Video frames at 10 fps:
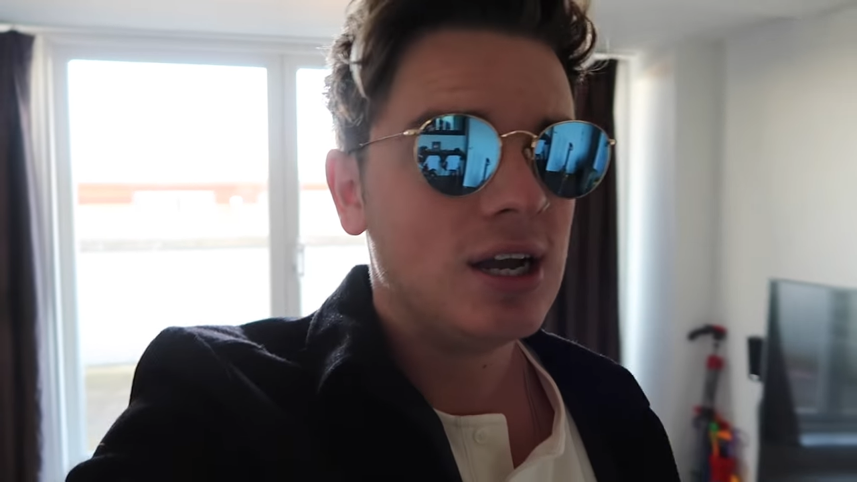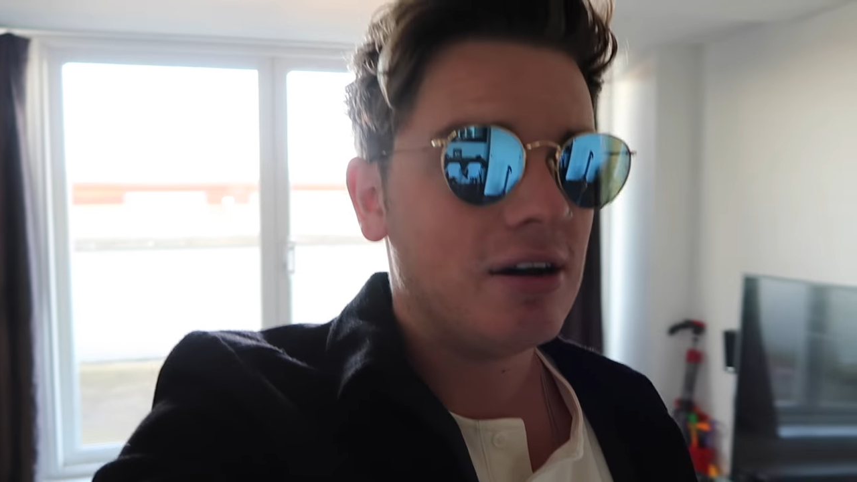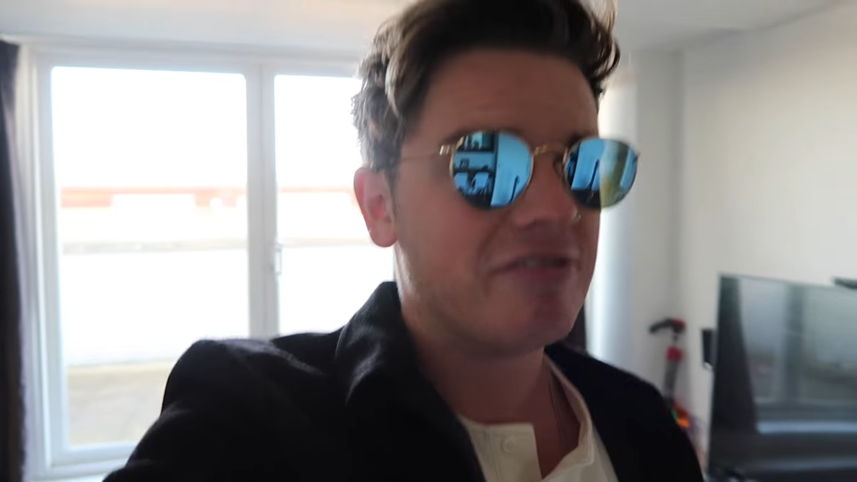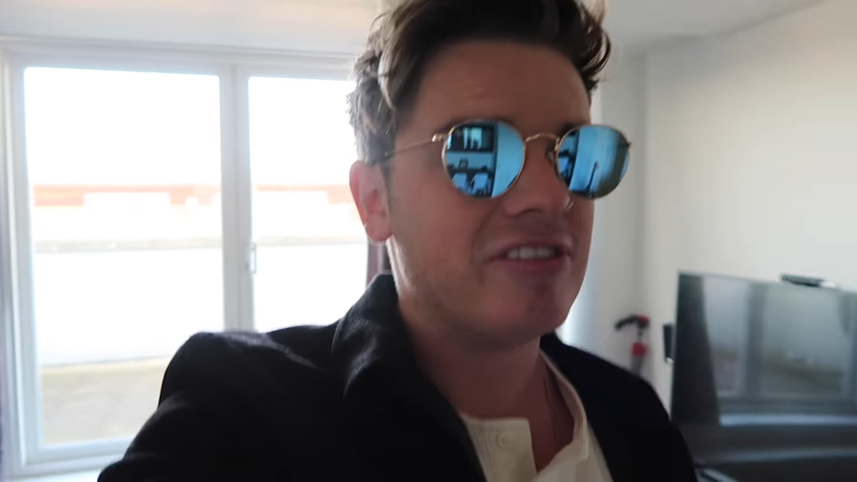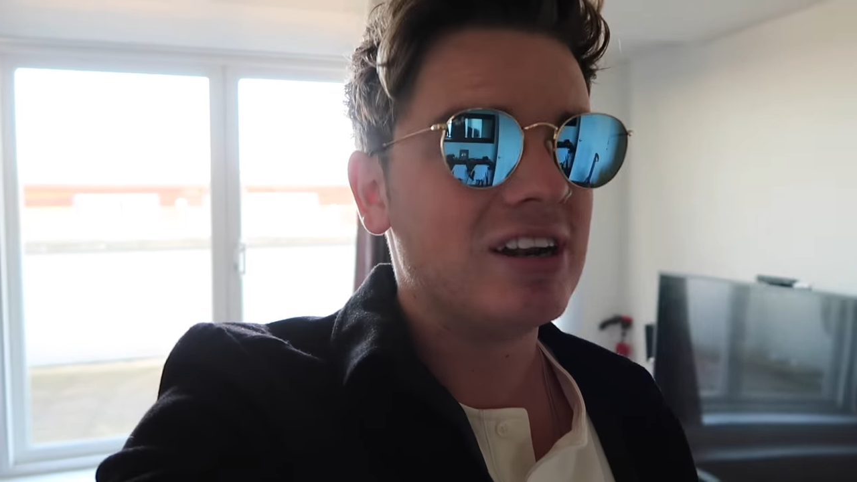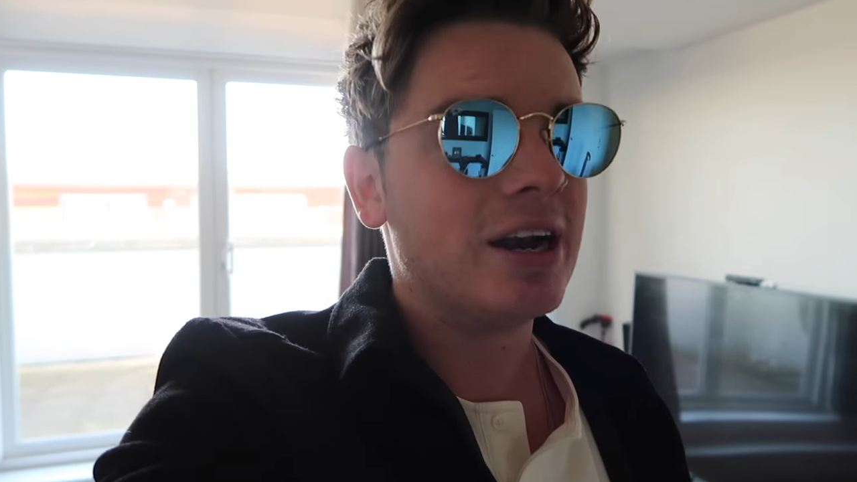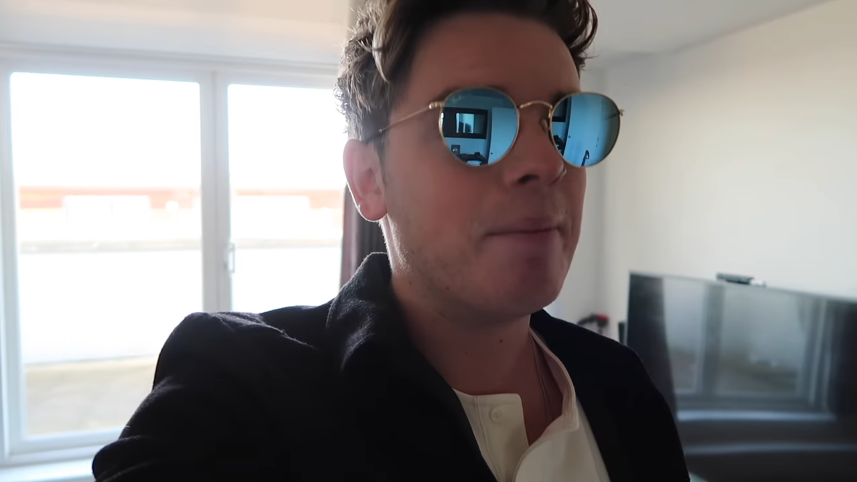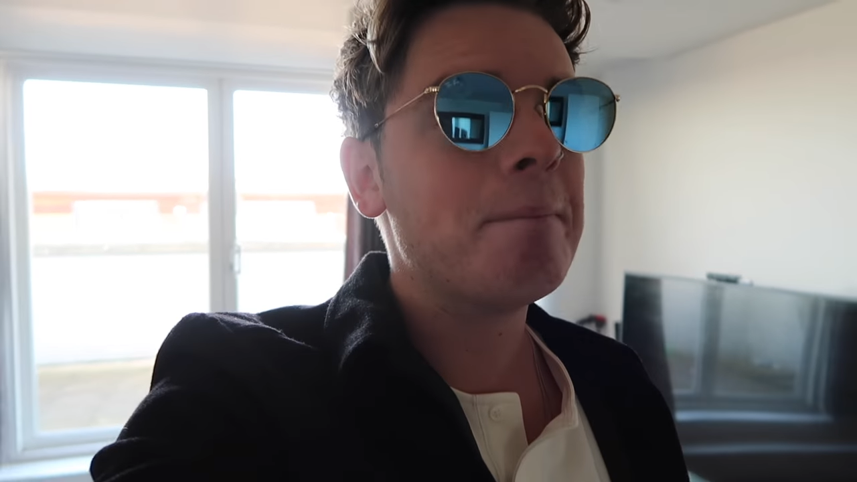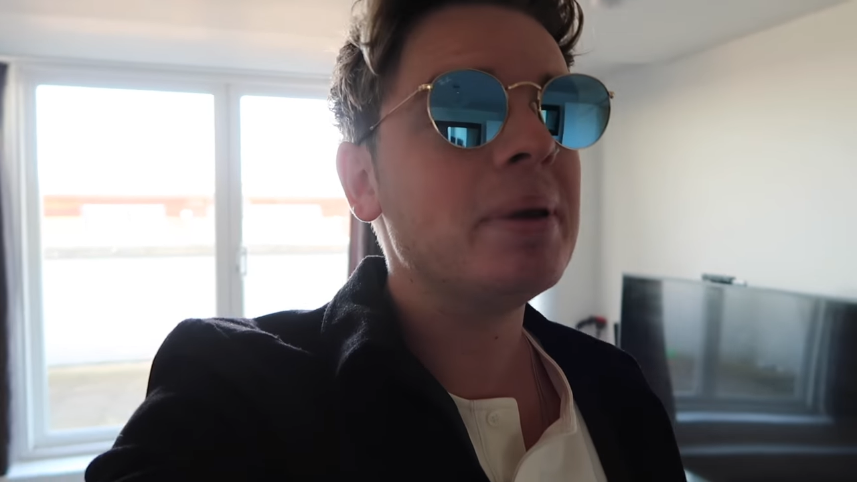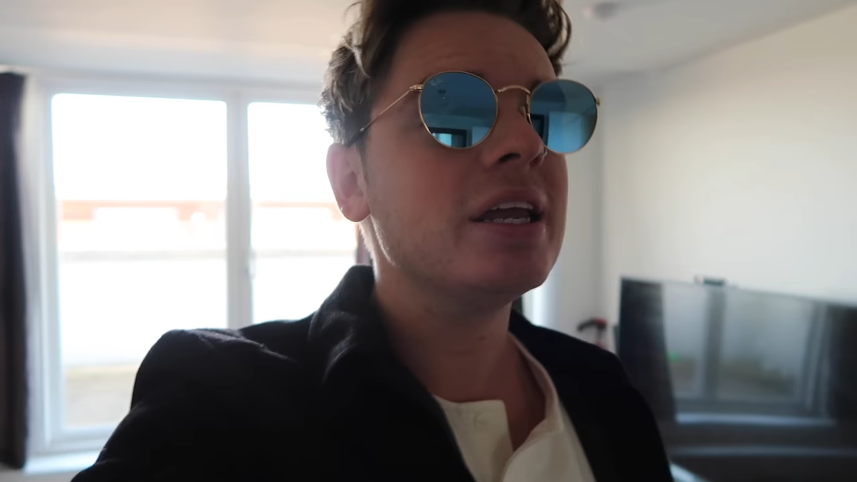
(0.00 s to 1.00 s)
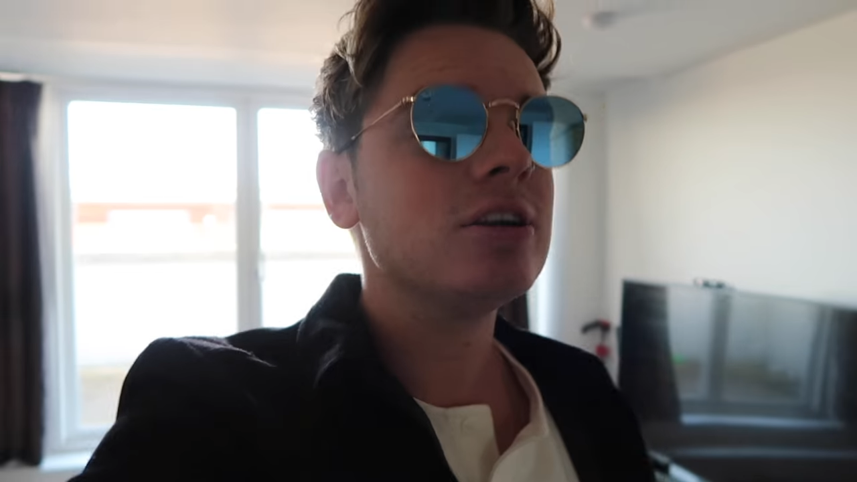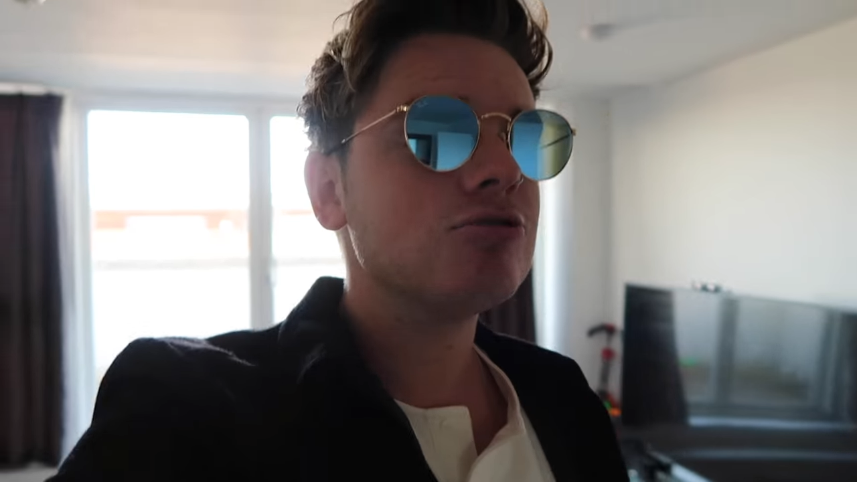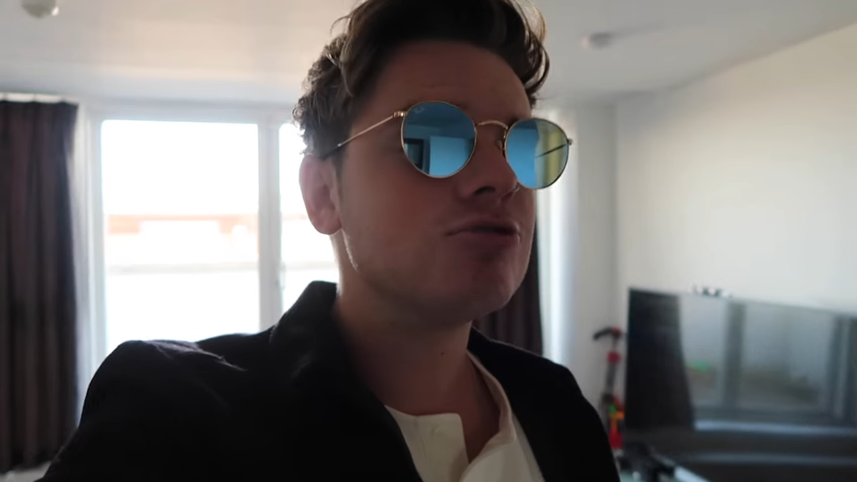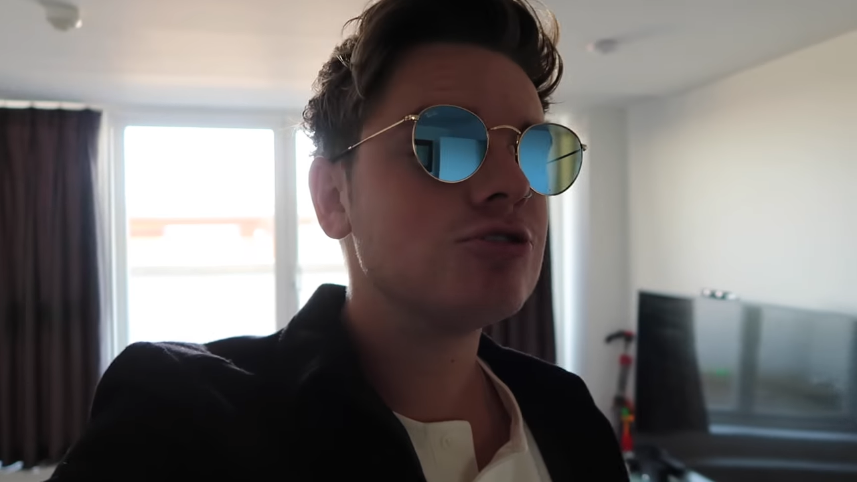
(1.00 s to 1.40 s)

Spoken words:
I'm feeling a bit